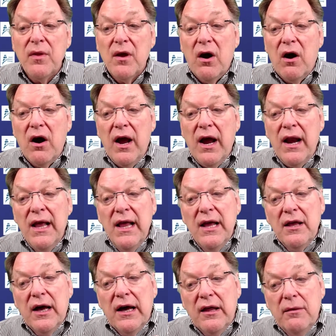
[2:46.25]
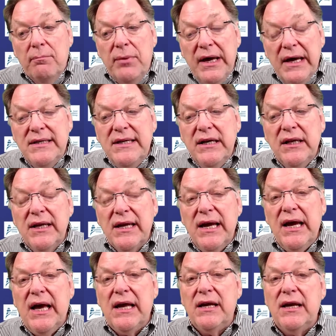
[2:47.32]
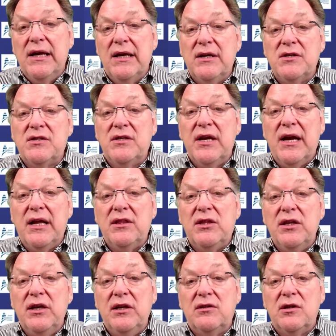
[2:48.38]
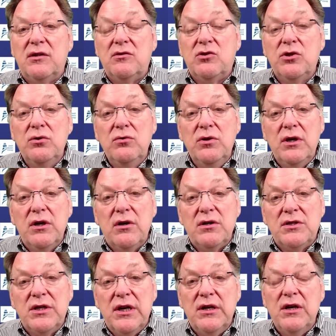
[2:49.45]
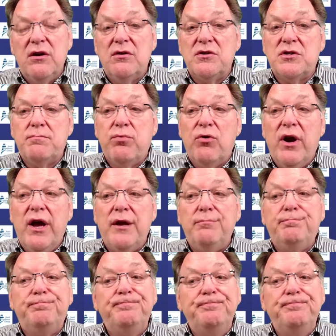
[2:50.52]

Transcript: All right, the big deal again is that the 2-year, 10-year spread